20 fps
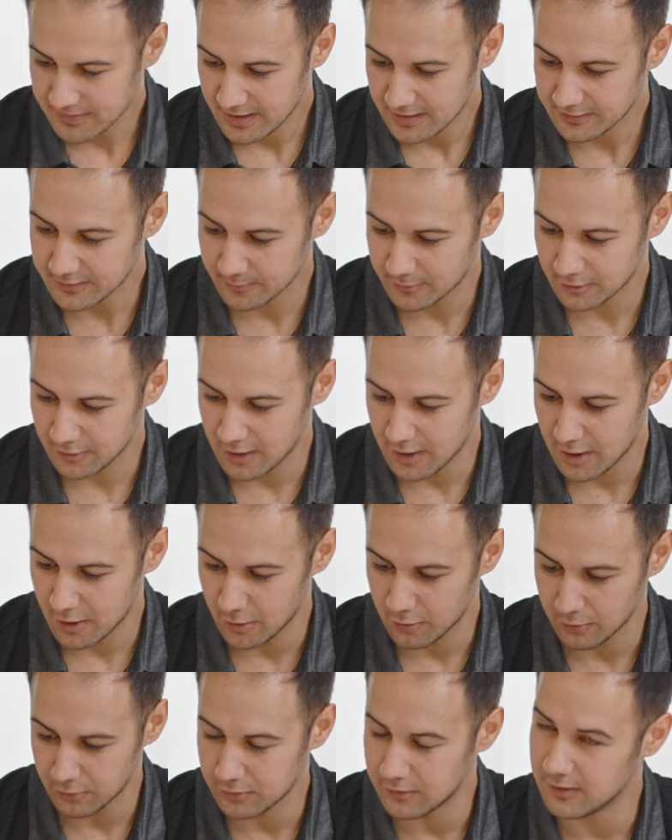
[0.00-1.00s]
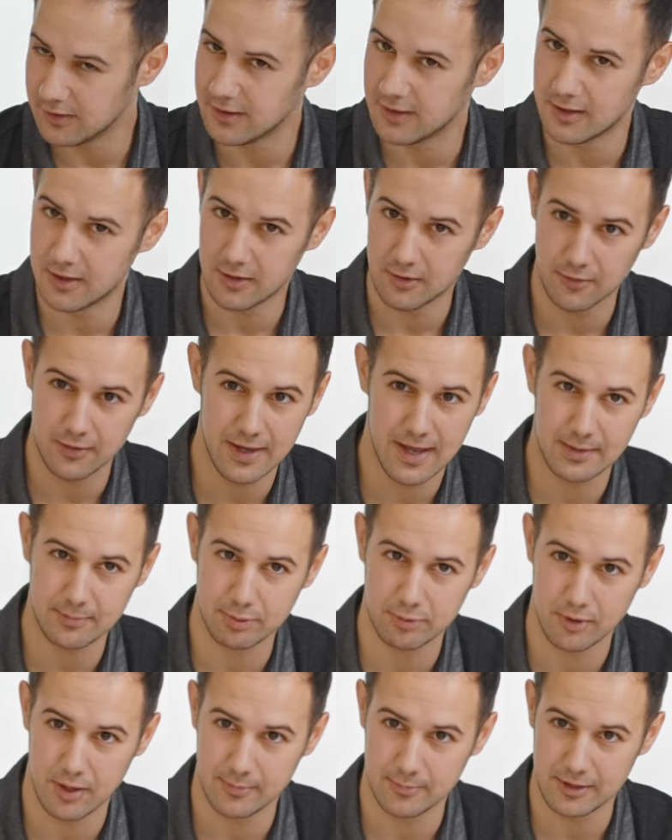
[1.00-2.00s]
Is it Merlot? No, not
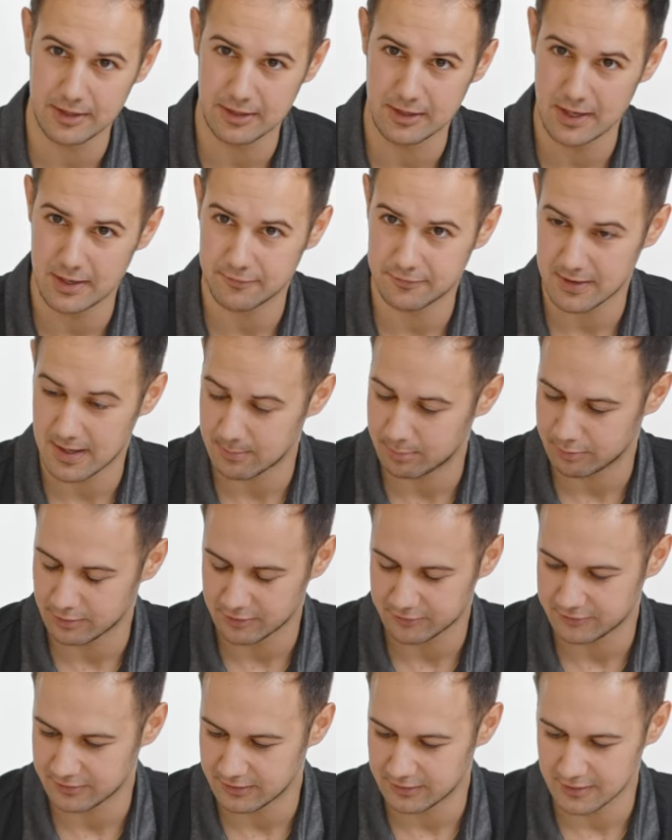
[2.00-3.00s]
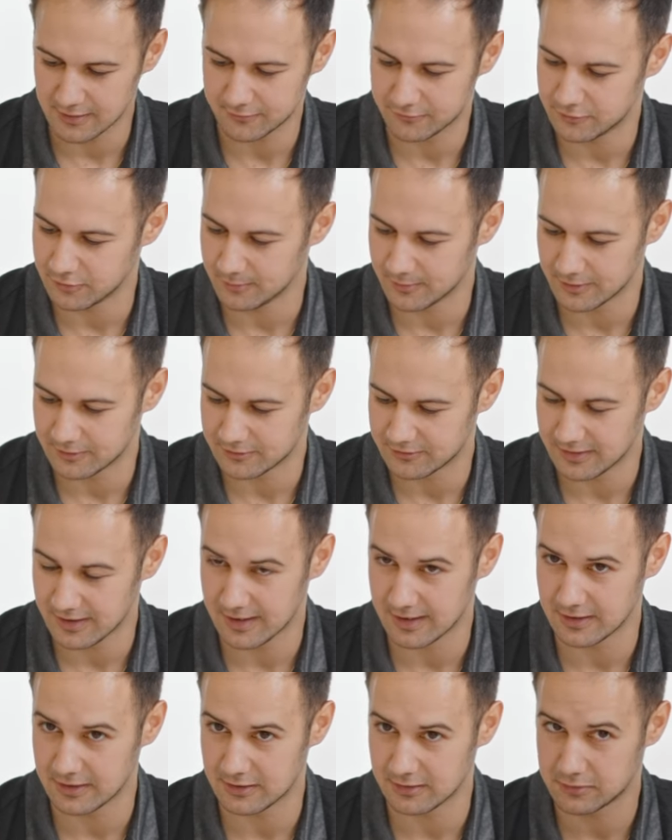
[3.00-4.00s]
plummy enough, not plushy enough, too much
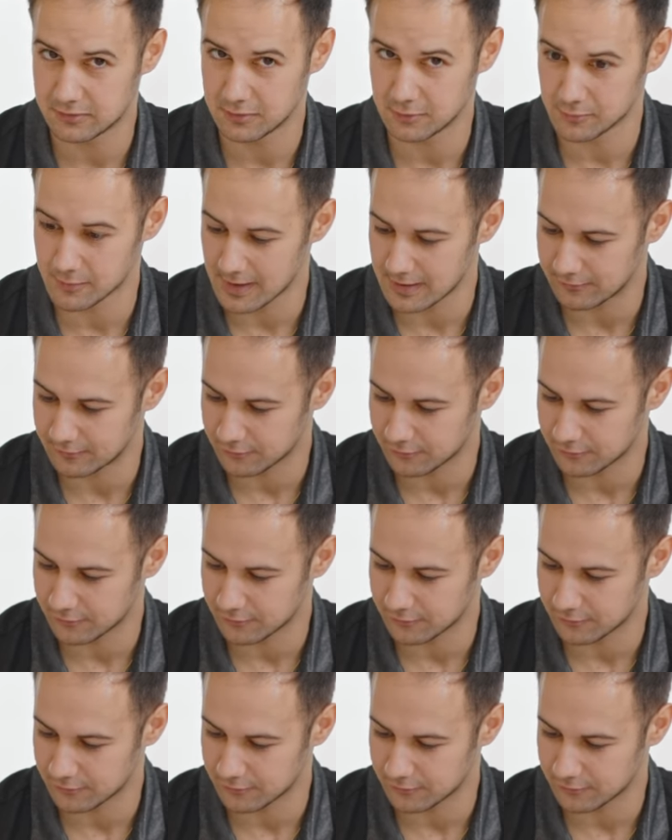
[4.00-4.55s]
tannin, too red